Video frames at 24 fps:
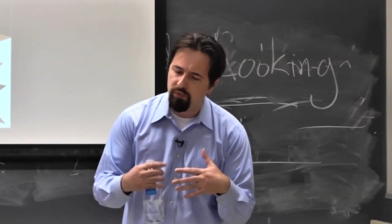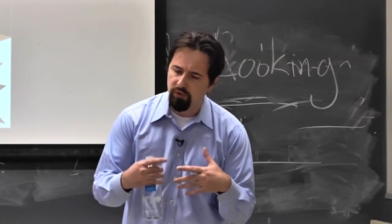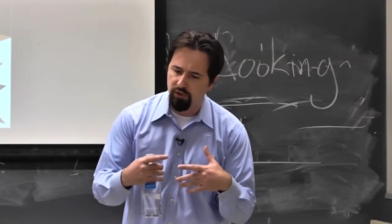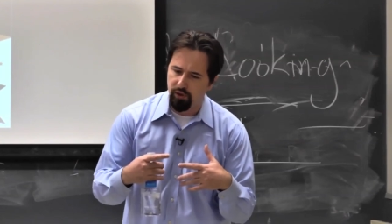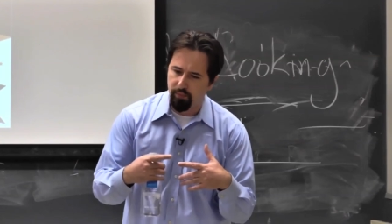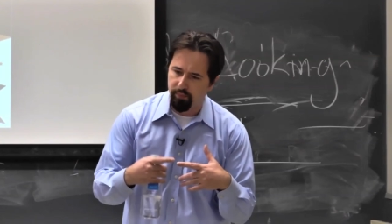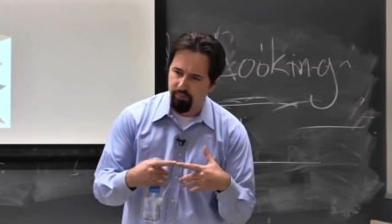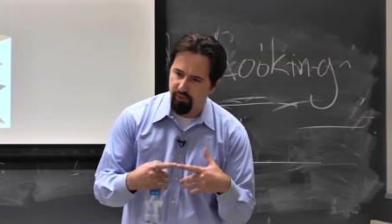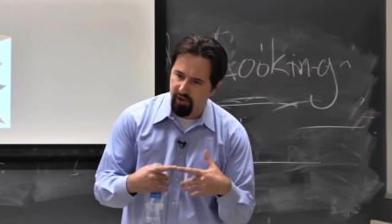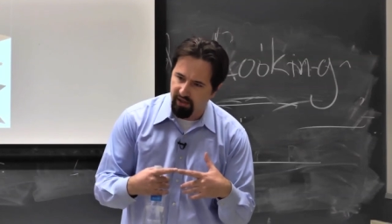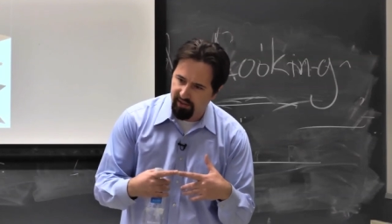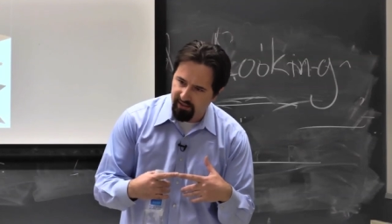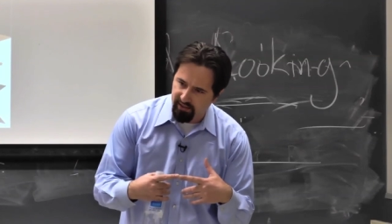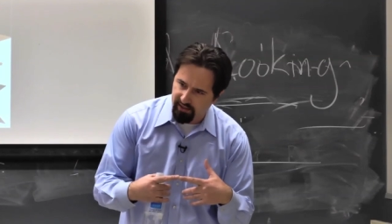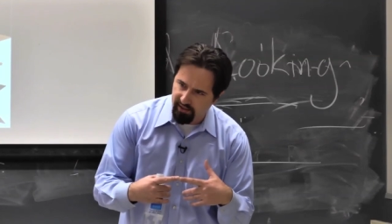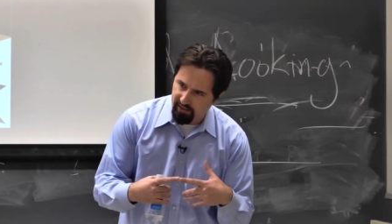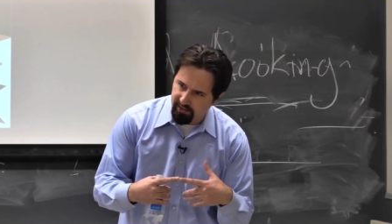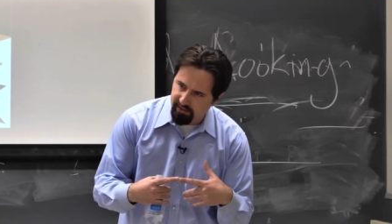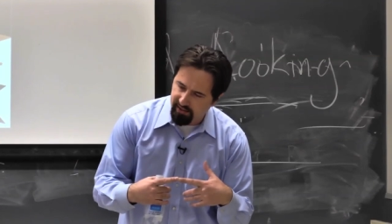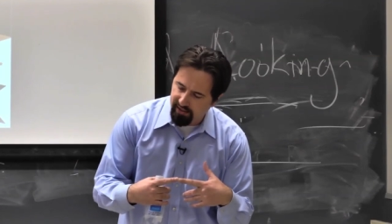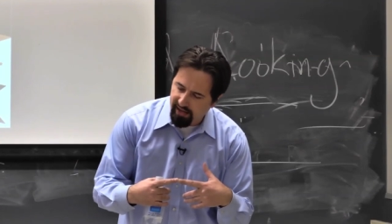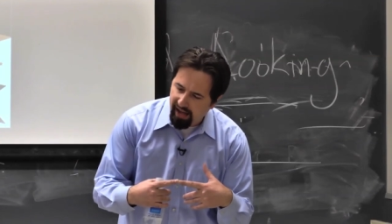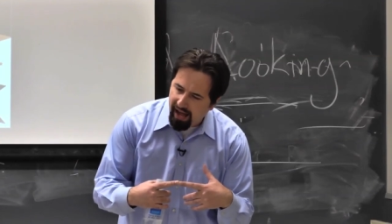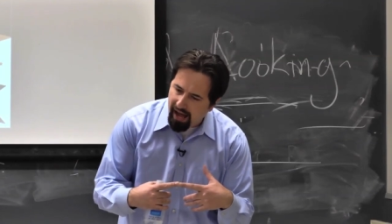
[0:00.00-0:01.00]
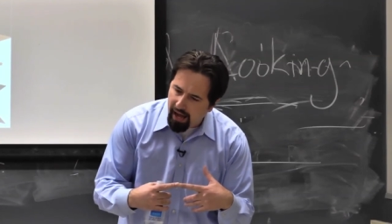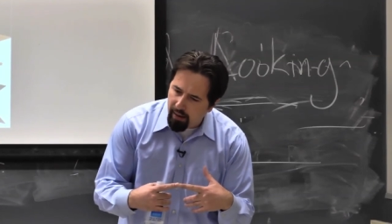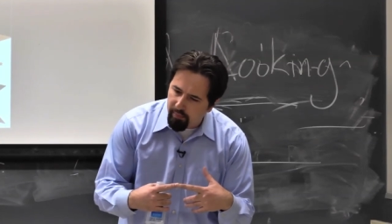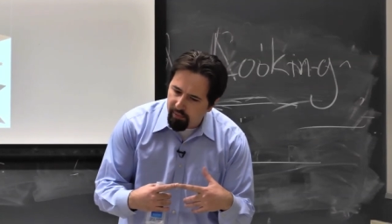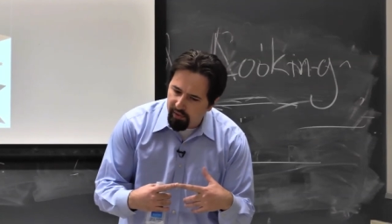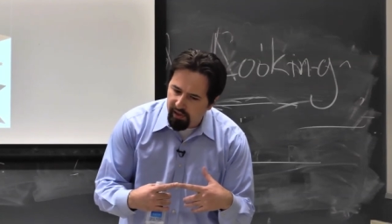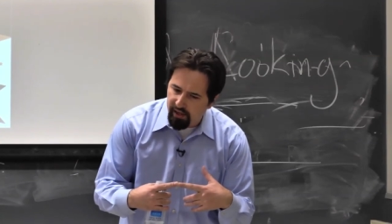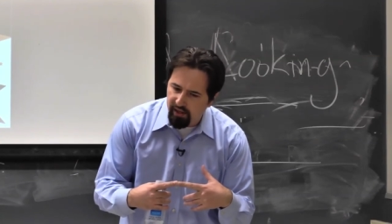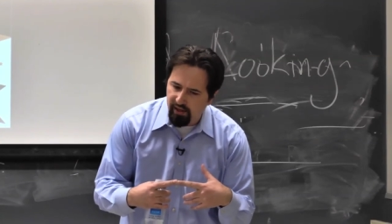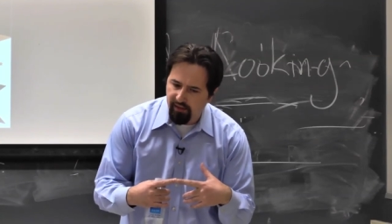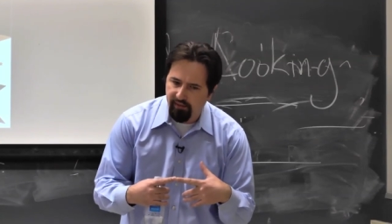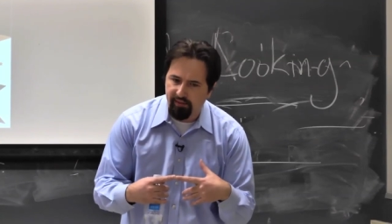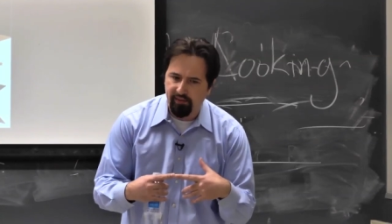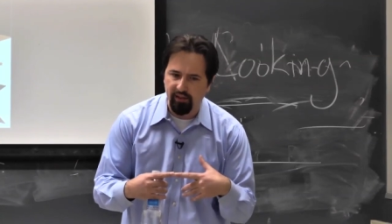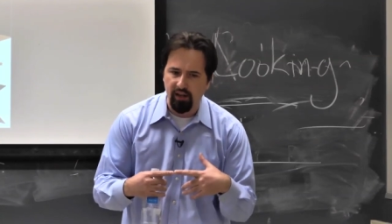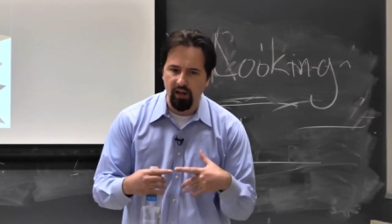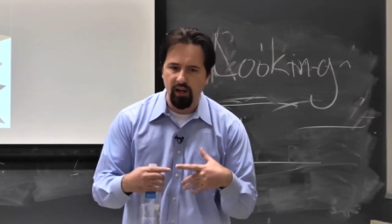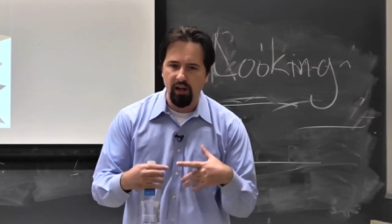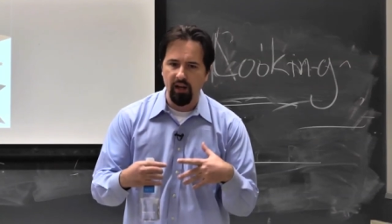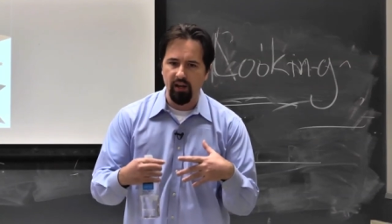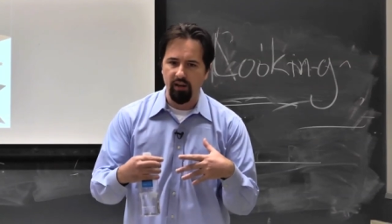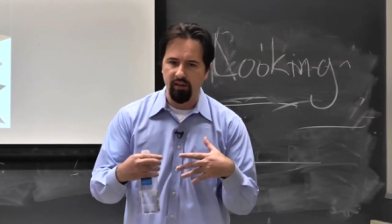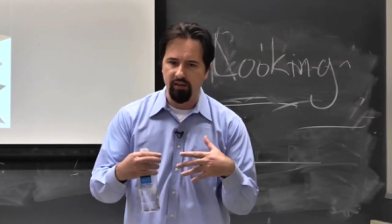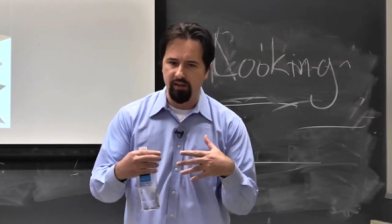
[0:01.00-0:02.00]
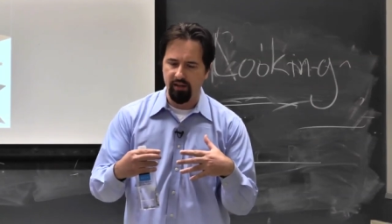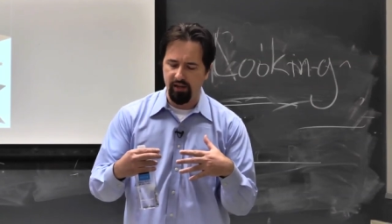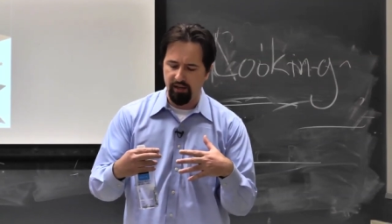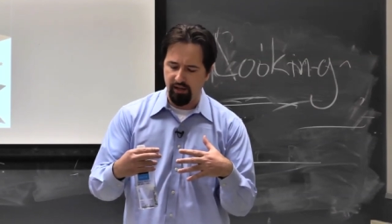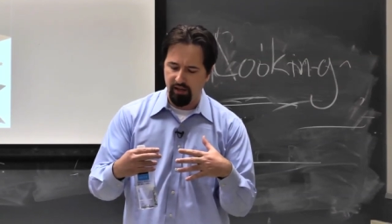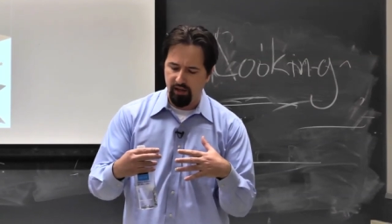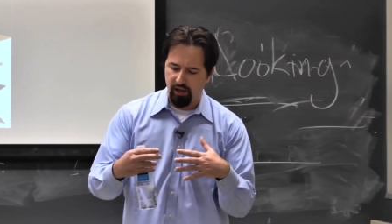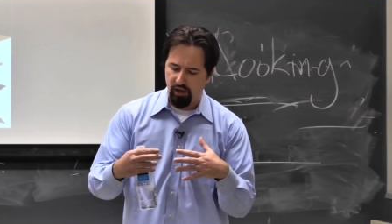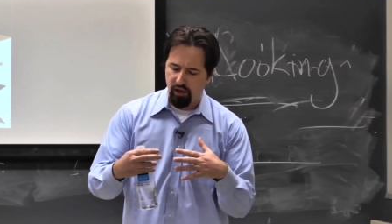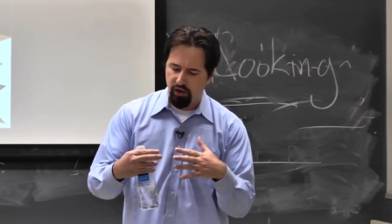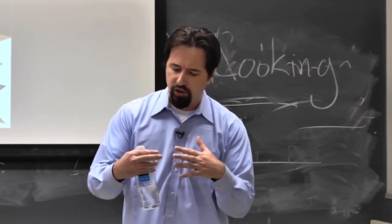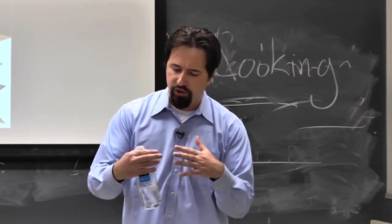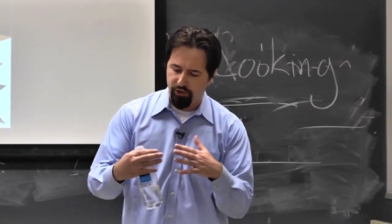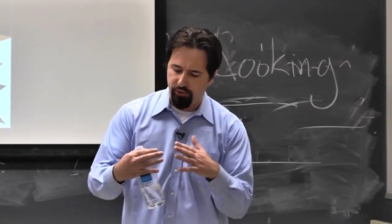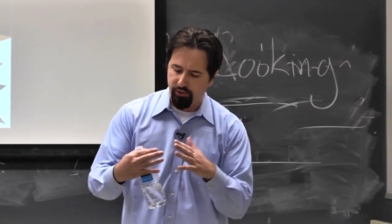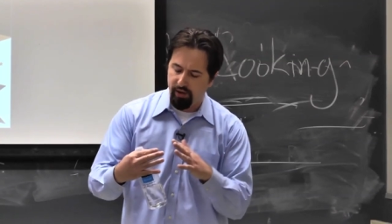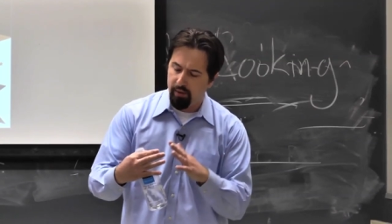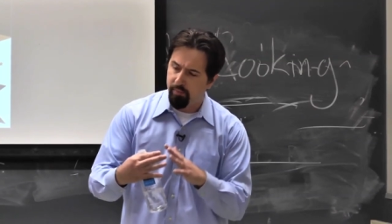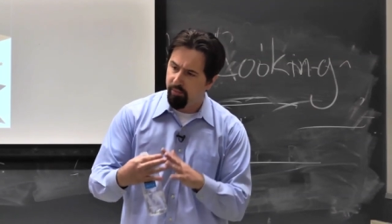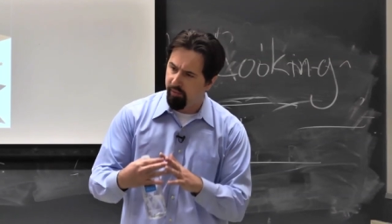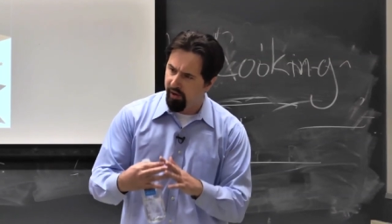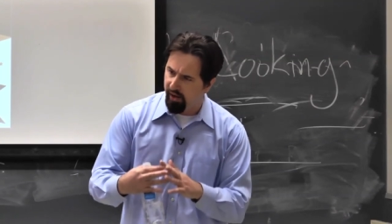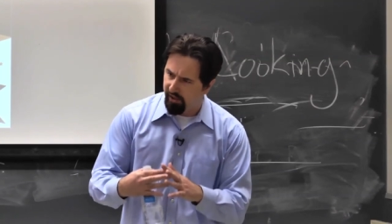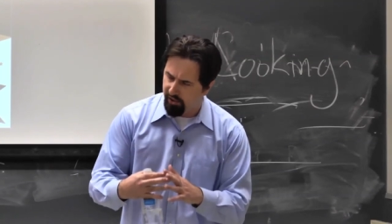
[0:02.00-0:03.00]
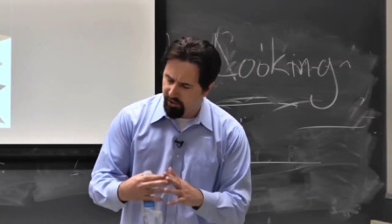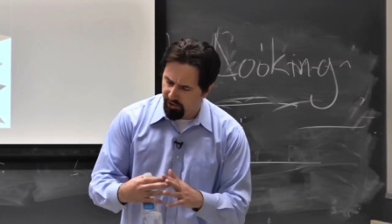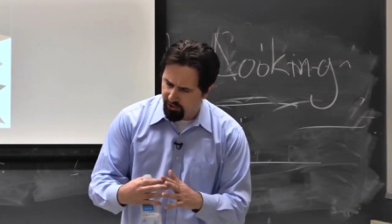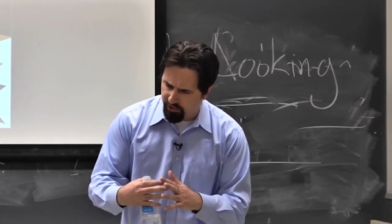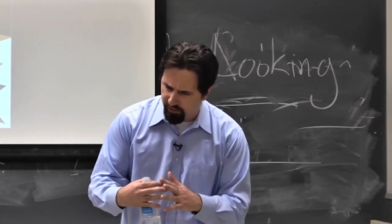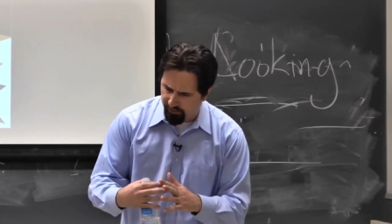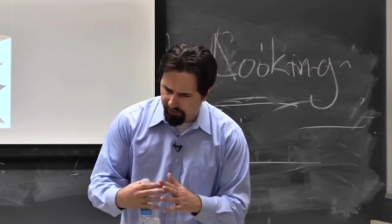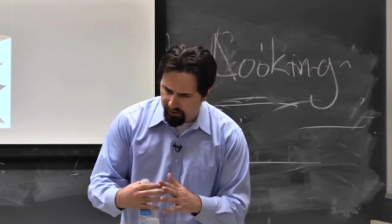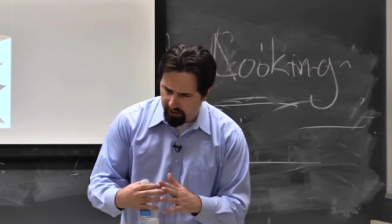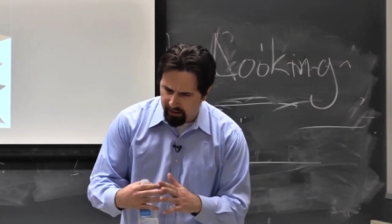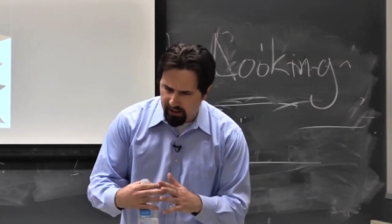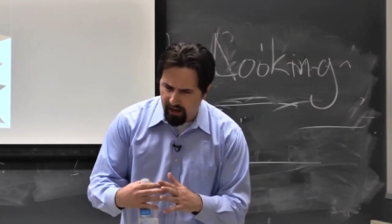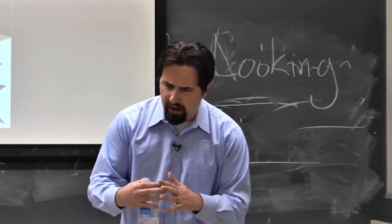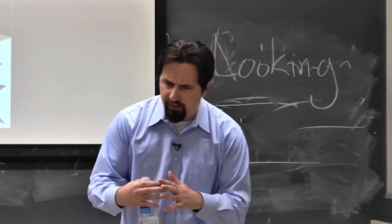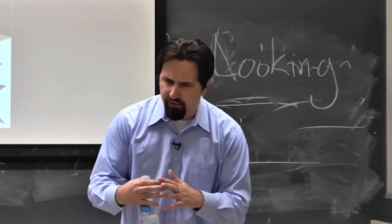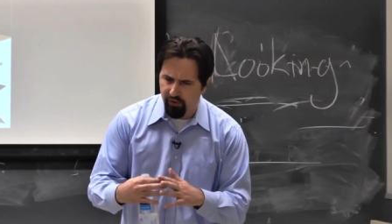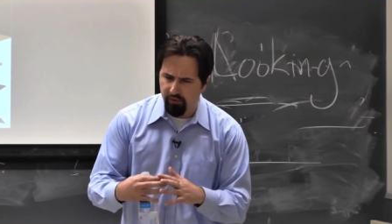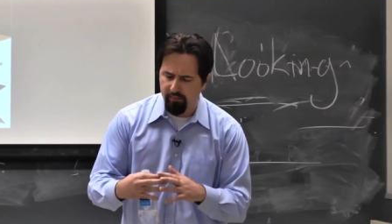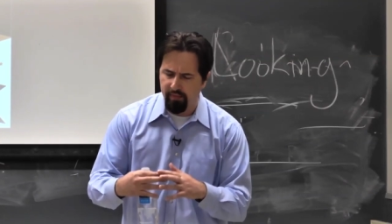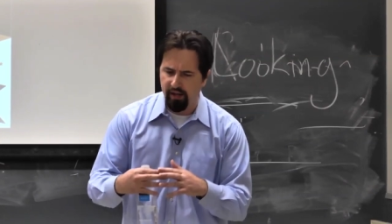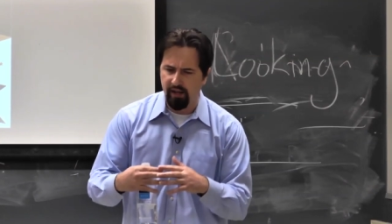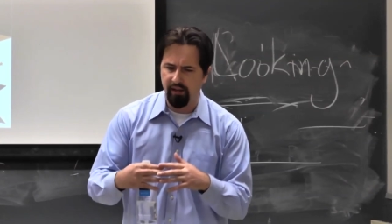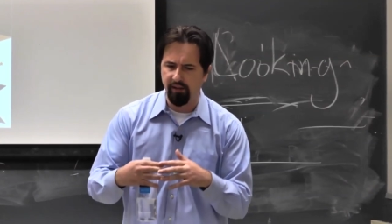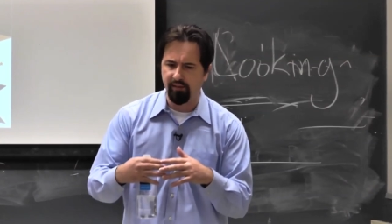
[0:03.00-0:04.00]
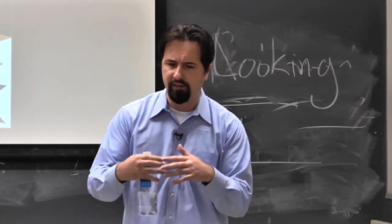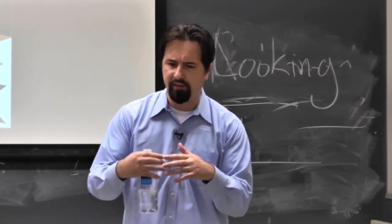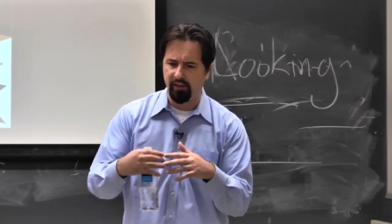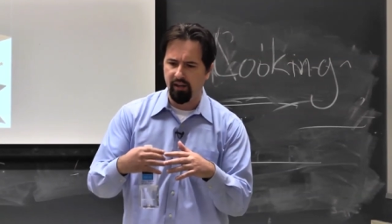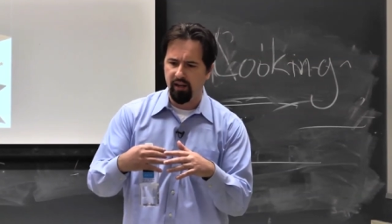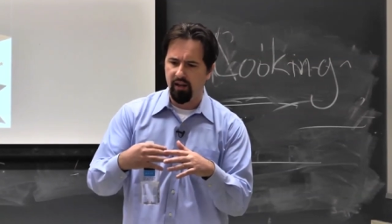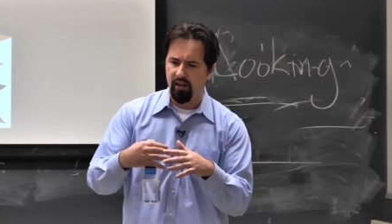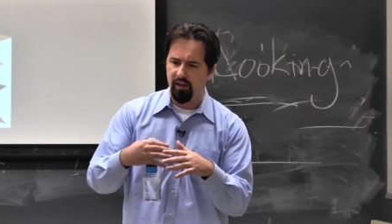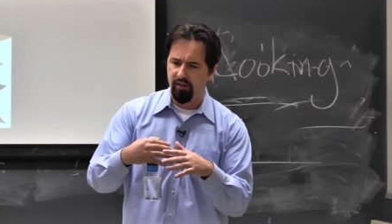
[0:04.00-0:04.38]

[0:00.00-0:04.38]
the president's cabinet, the three branches of the government,